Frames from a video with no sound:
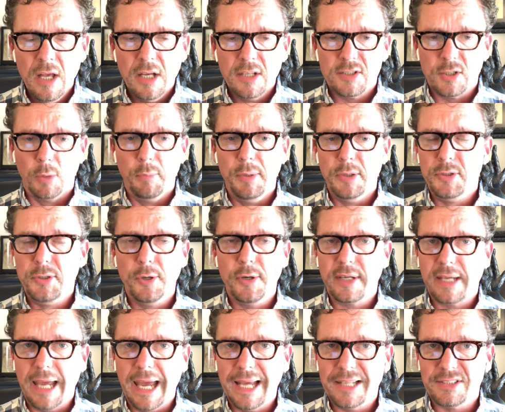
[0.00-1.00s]
So
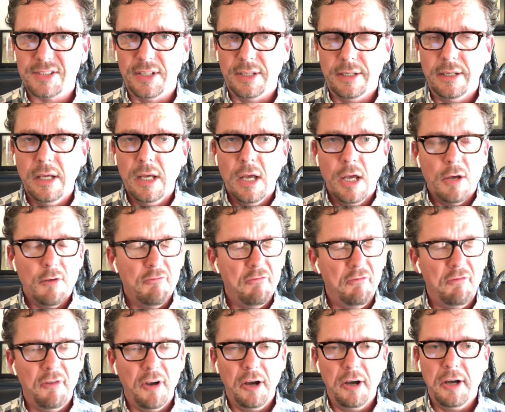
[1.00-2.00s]
butyric acid,
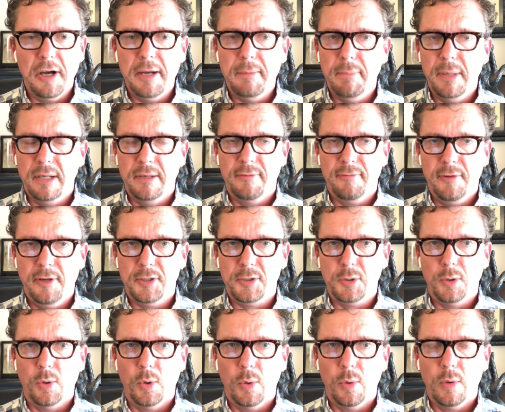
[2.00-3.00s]
very
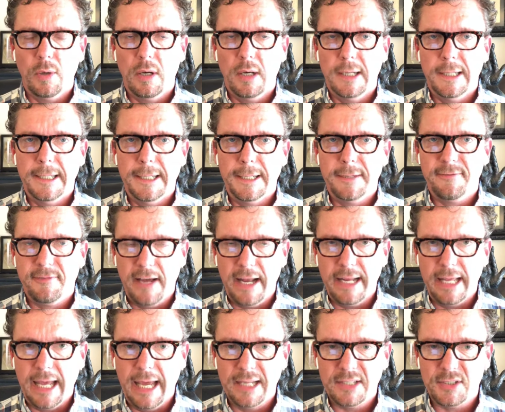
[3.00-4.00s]
beneficial uh,
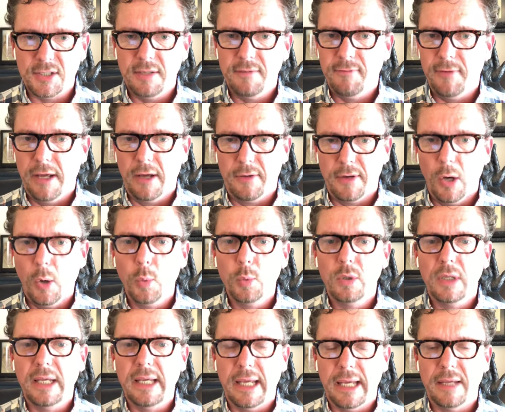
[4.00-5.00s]
fatty acid found
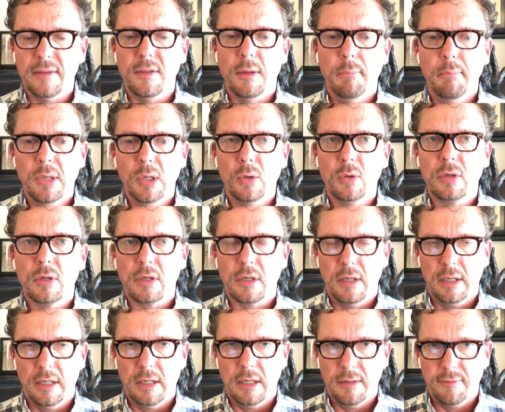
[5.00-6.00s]
only in the milk
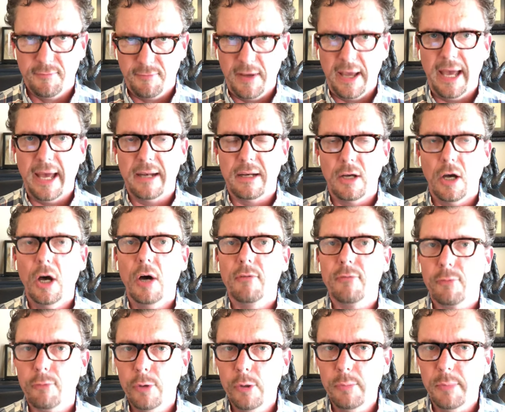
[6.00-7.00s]
fat of
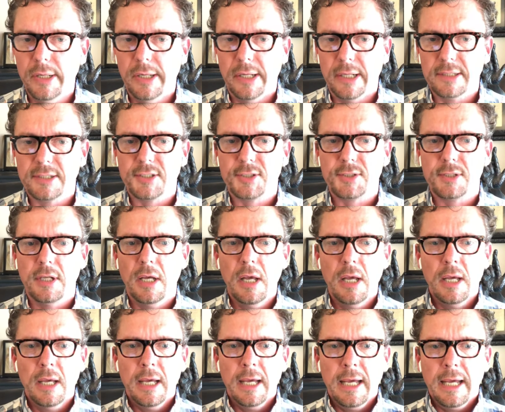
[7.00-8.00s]
ruminants.
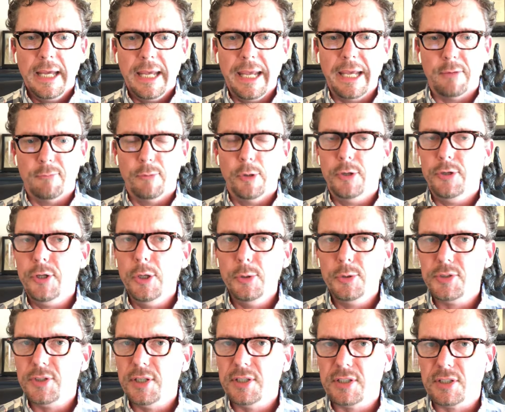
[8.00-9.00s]
It
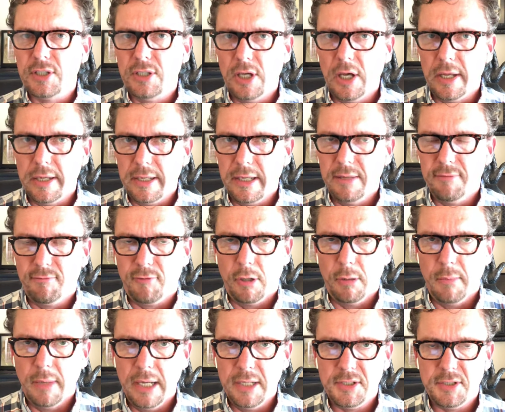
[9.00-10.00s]
reduces gut
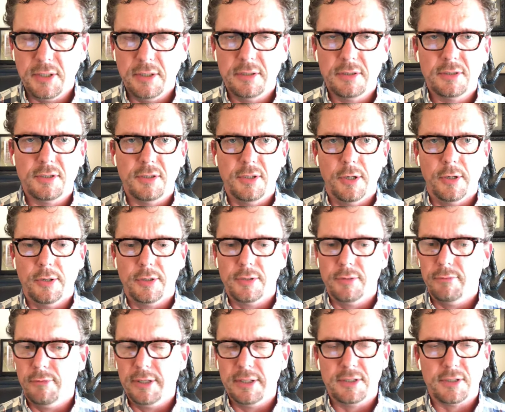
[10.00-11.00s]
inflammation.
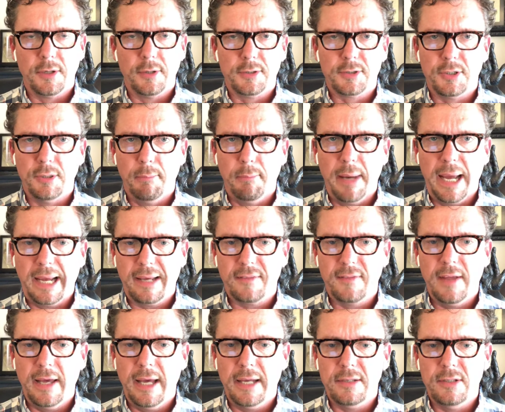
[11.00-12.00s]
There's research to back
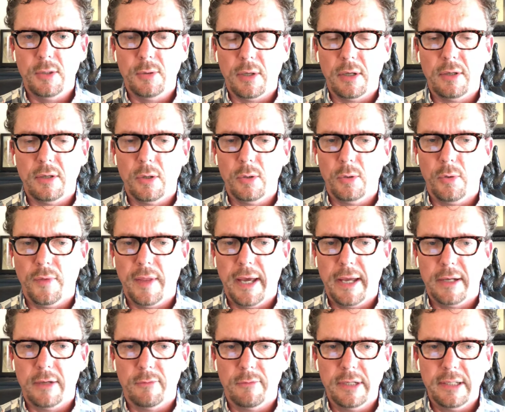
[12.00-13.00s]
that. You can Google
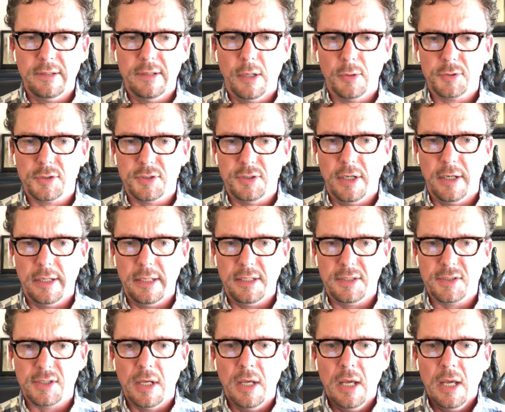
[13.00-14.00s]
that and read those
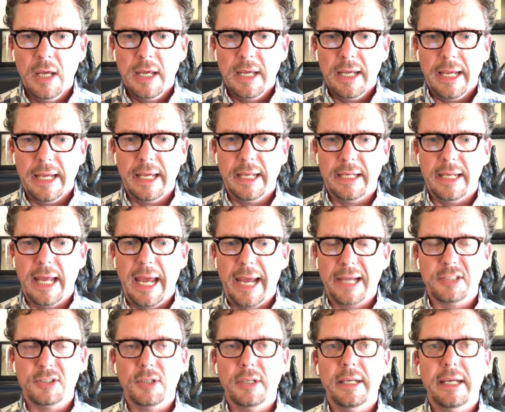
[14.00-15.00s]
studies. It
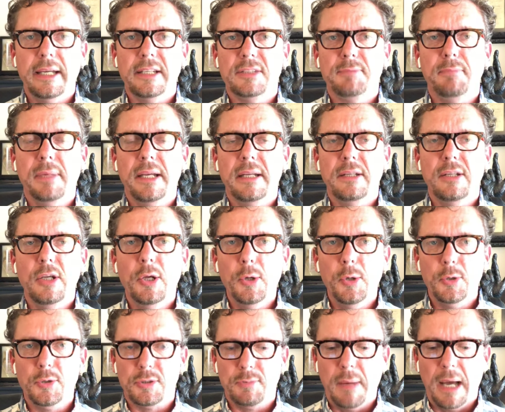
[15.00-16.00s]
actually has been
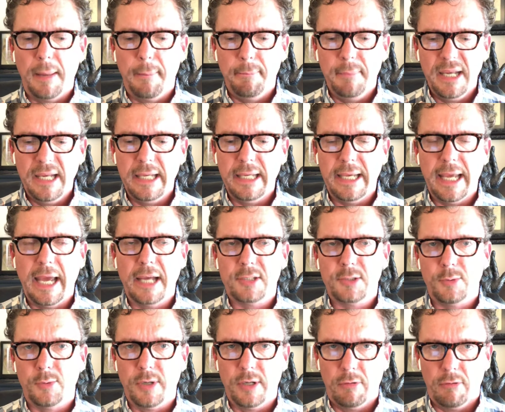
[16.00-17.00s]
used by many
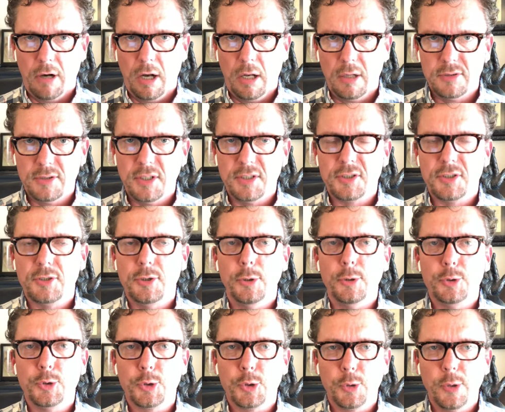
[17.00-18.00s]
gastroenterologists to
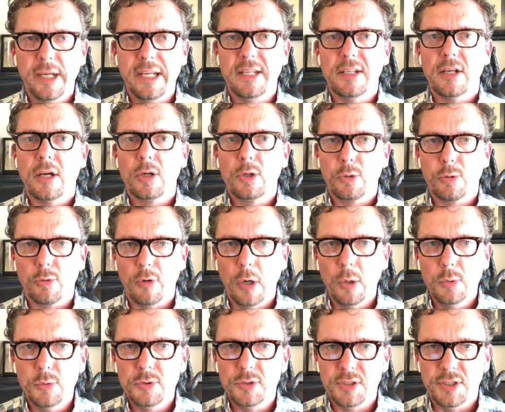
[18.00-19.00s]
treat
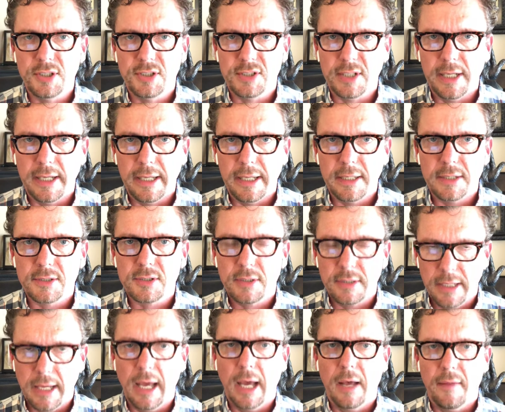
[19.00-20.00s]
Crohn's disease.
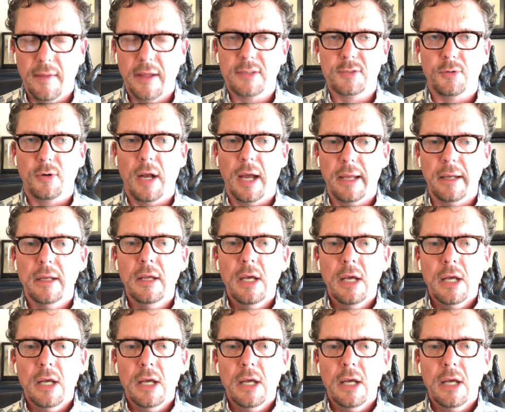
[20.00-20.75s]
Yeah, that's right.